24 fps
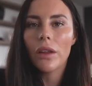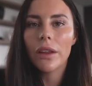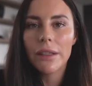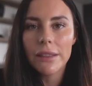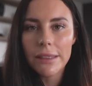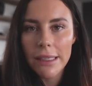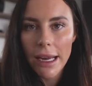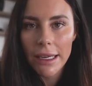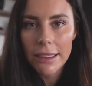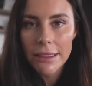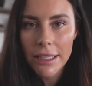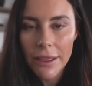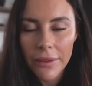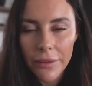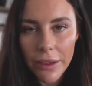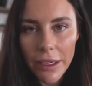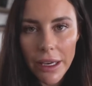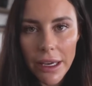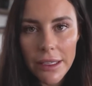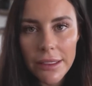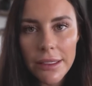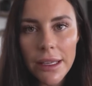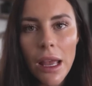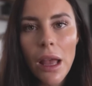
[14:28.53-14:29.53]
these
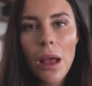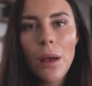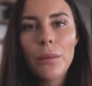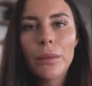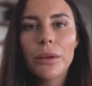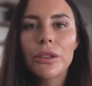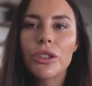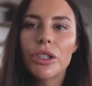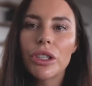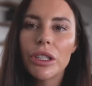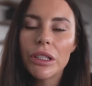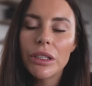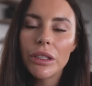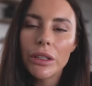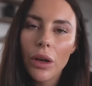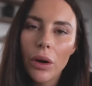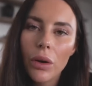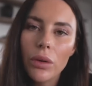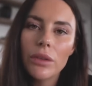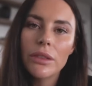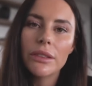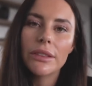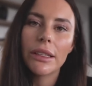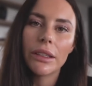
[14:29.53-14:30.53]
activities, but she
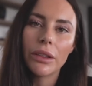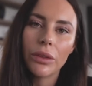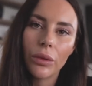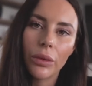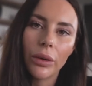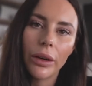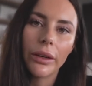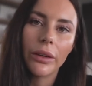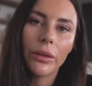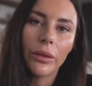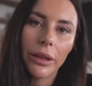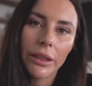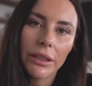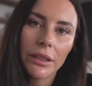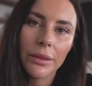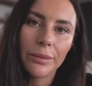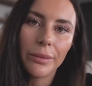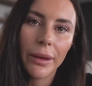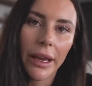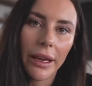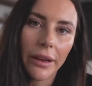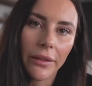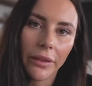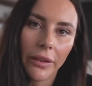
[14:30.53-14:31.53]
knows that you're going to
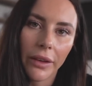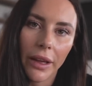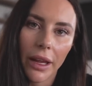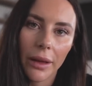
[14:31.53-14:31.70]
pay for